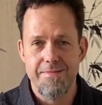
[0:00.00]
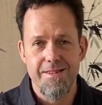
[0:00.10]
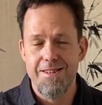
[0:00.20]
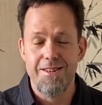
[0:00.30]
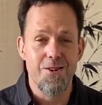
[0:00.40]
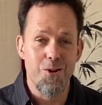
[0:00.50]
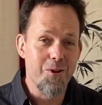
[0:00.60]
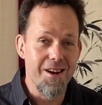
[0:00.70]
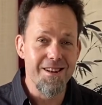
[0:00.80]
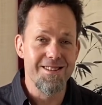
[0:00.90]
you know
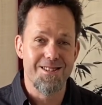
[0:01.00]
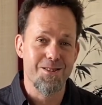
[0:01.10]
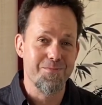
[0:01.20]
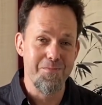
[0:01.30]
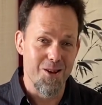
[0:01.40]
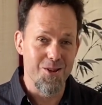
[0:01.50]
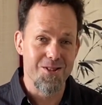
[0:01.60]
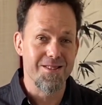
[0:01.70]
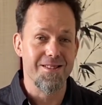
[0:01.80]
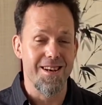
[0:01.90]
what? It
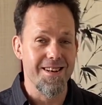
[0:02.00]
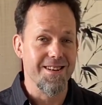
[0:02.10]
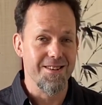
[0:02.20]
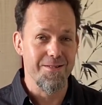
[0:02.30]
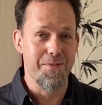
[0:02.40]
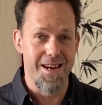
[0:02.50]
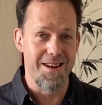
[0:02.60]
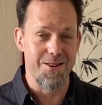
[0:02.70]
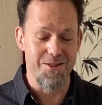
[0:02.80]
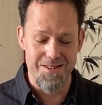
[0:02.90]
smells like
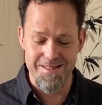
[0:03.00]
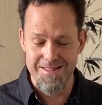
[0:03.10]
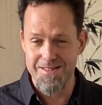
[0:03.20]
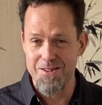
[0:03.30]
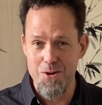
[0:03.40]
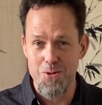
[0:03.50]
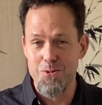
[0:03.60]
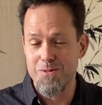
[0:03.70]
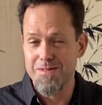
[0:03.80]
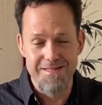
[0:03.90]
pears.
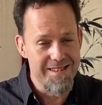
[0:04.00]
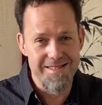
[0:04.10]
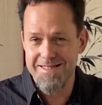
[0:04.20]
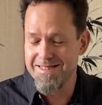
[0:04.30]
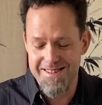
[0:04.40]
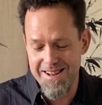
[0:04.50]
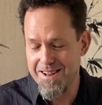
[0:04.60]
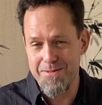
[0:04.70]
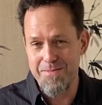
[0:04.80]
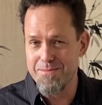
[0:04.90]
No,
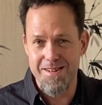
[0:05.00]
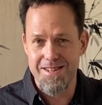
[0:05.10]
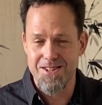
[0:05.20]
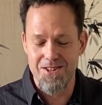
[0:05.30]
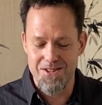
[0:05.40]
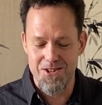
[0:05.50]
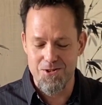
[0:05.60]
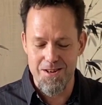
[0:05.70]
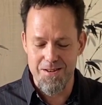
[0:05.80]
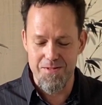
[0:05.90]
maybe it's just a
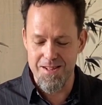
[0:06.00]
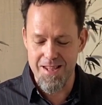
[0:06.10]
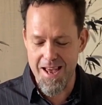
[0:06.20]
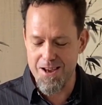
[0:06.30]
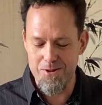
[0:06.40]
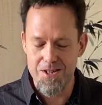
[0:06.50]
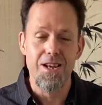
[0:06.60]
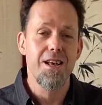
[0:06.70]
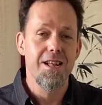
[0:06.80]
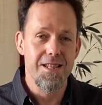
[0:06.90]
trick of the language.
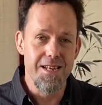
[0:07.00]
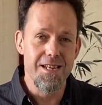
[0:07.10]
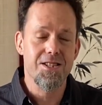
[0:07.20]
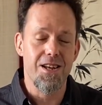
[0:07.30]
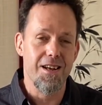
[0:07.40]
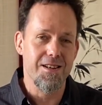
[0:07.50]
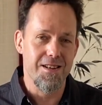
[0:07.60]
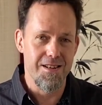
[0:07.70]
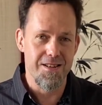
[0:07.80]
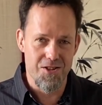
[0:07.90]
Shan
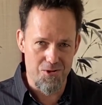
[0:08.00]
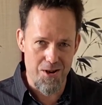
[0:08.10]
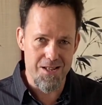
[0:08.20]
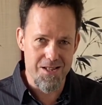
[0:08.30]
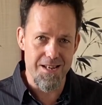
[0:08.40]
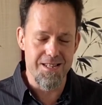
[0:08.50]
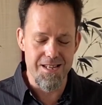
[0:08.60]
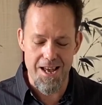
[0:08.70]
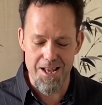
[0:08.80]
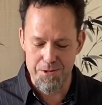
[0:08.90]
translates
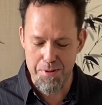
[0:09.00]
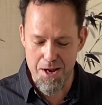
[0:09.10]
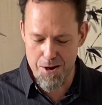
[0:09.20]
as pear